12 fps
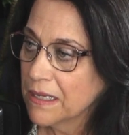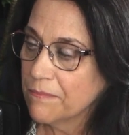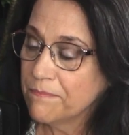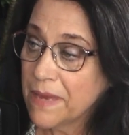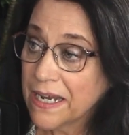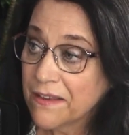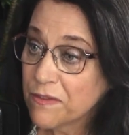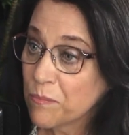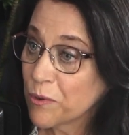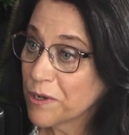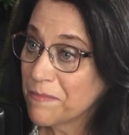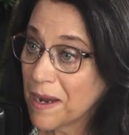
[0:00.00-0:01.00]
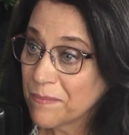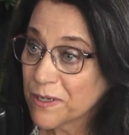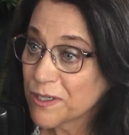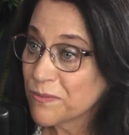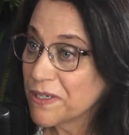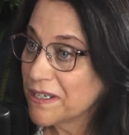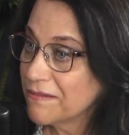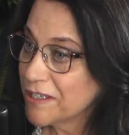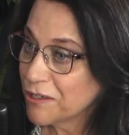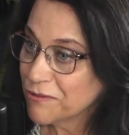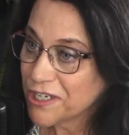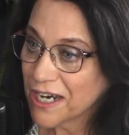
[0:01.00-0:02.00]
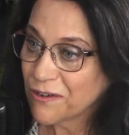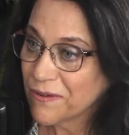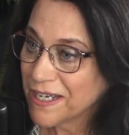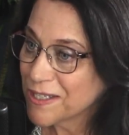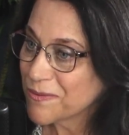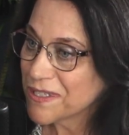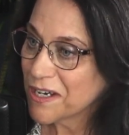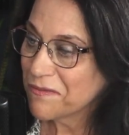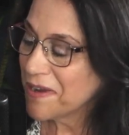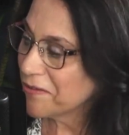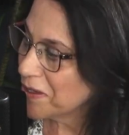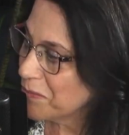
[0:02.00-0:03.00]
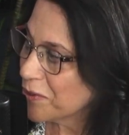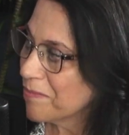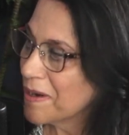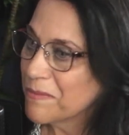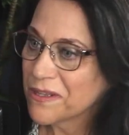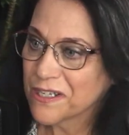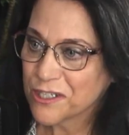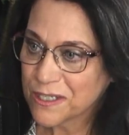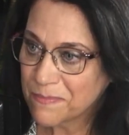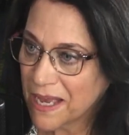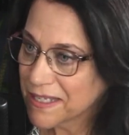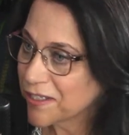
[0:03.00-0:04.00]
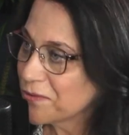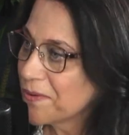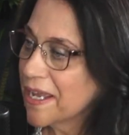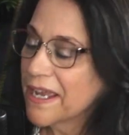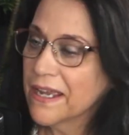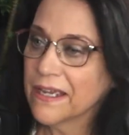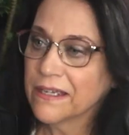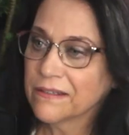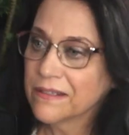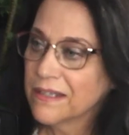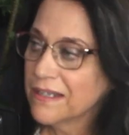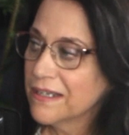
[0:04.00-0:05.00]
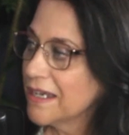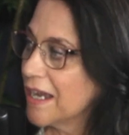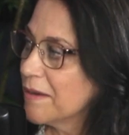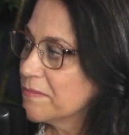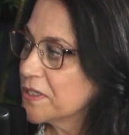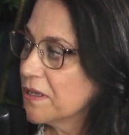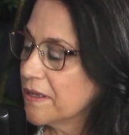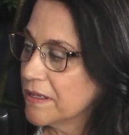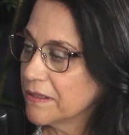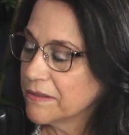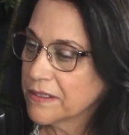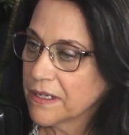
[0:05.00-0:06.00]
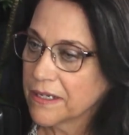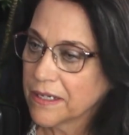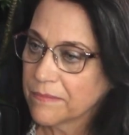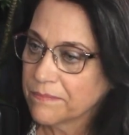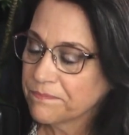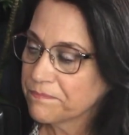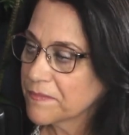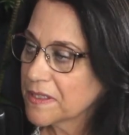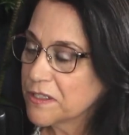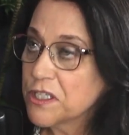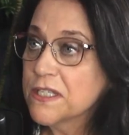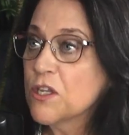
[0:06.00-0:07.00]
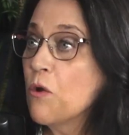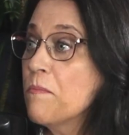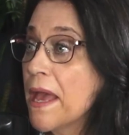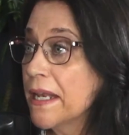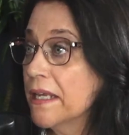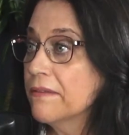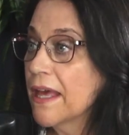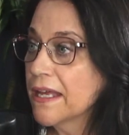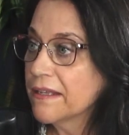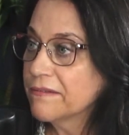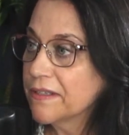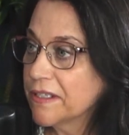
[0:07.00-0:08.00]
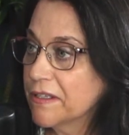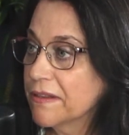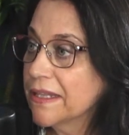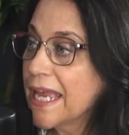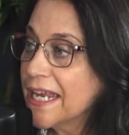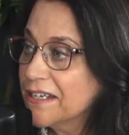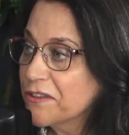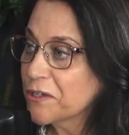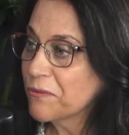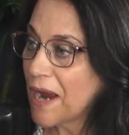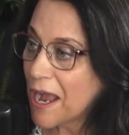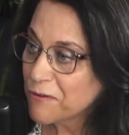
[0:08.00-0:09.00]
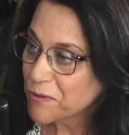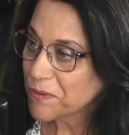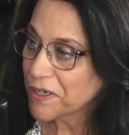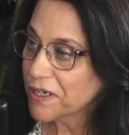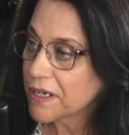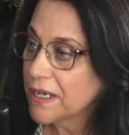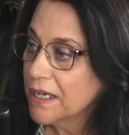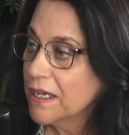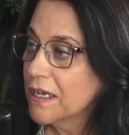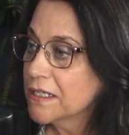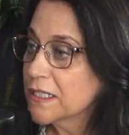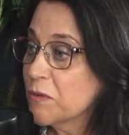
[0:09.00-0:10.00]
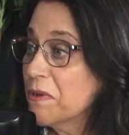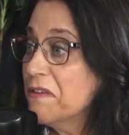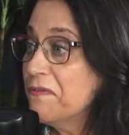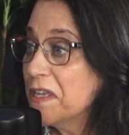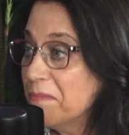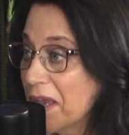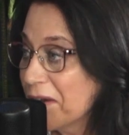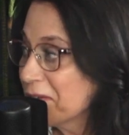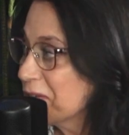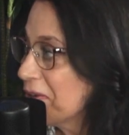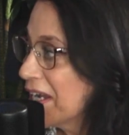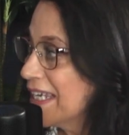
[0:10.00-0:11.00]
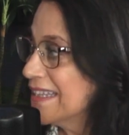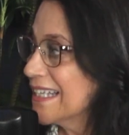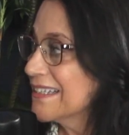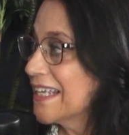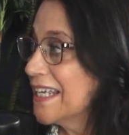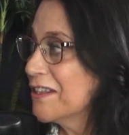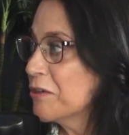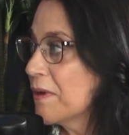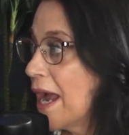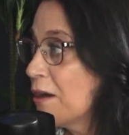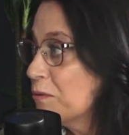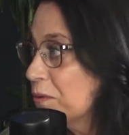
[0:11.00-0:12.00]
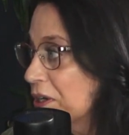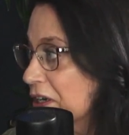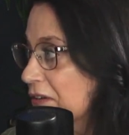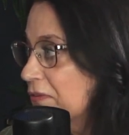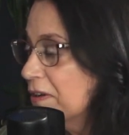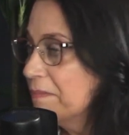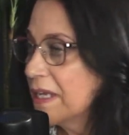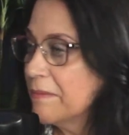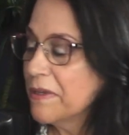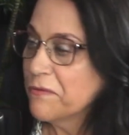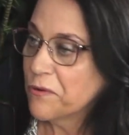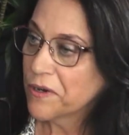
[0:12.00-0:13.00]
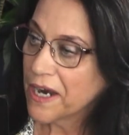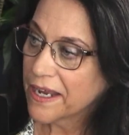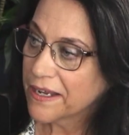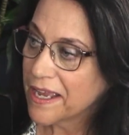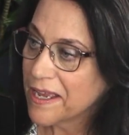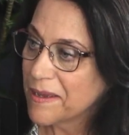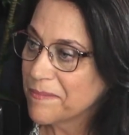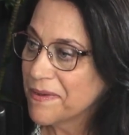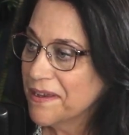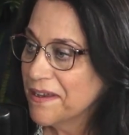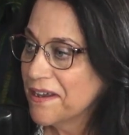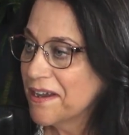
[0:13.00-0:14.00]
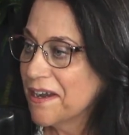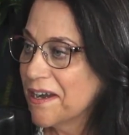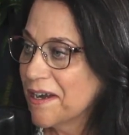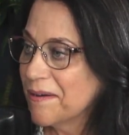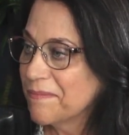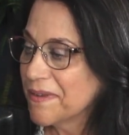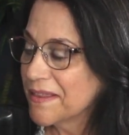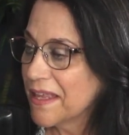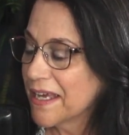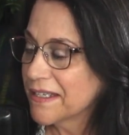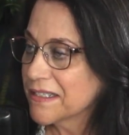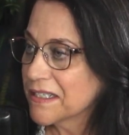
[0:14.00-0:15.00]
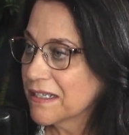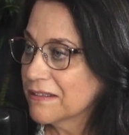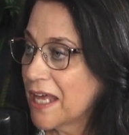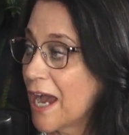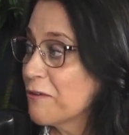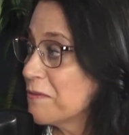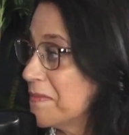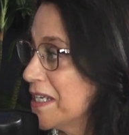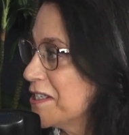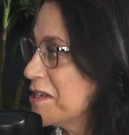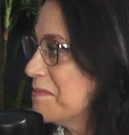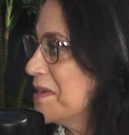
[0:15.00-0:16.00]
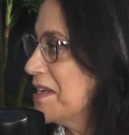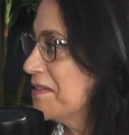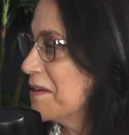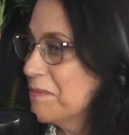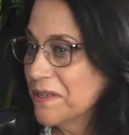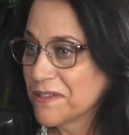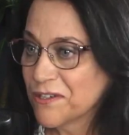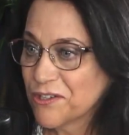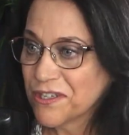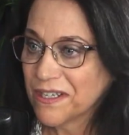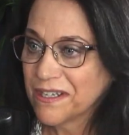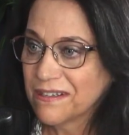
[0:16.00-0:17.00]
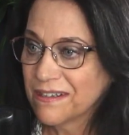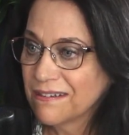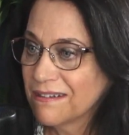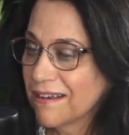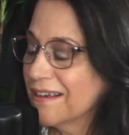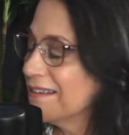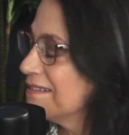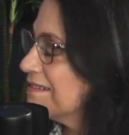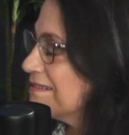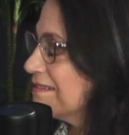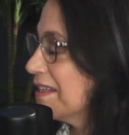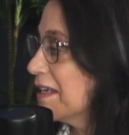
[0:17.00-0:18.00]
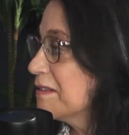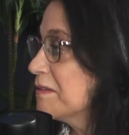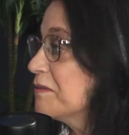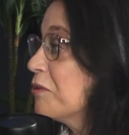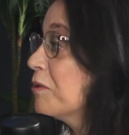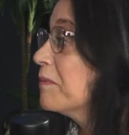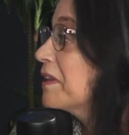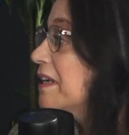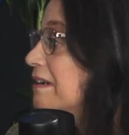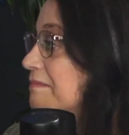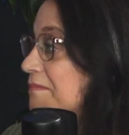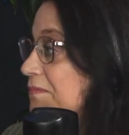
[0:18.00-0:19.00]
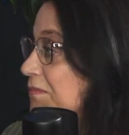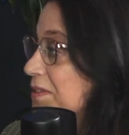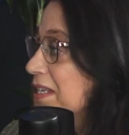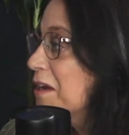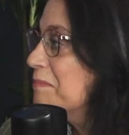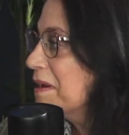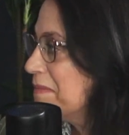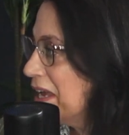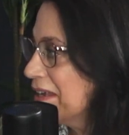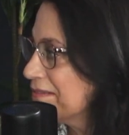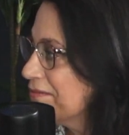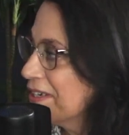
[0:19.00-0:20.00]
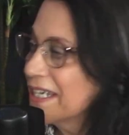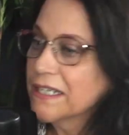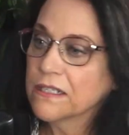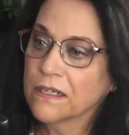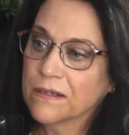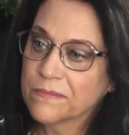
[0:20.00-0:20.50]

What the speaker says: Many of the board members, Jack Raines was our founding board member that just passed away, and just so many that laid the groundwork. So many females, right, that laid the groundwork for me before I came, that allowed me to be in the position and that normally was held by men, right?